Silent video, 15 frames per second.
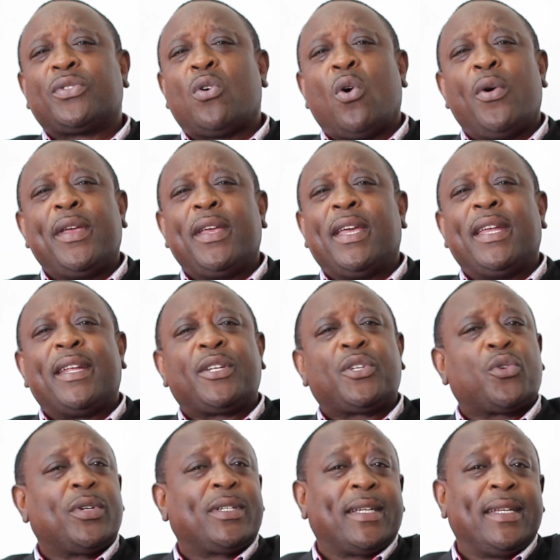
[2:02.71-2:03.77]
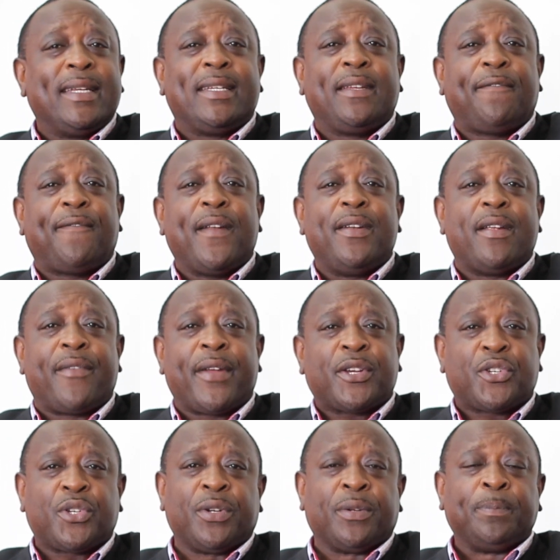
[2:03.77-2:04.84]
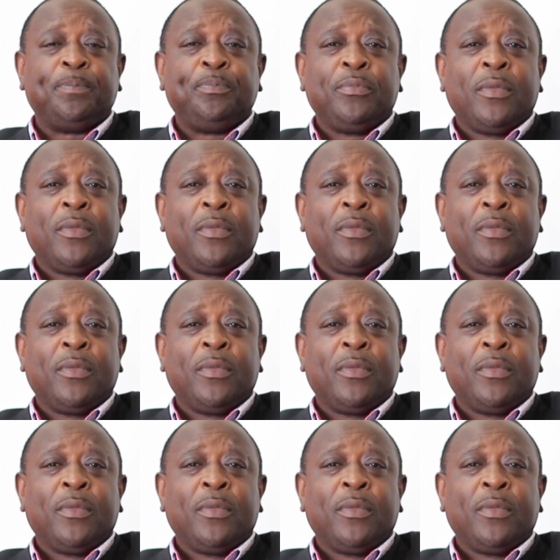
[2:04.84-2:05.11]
going in a totally different direction.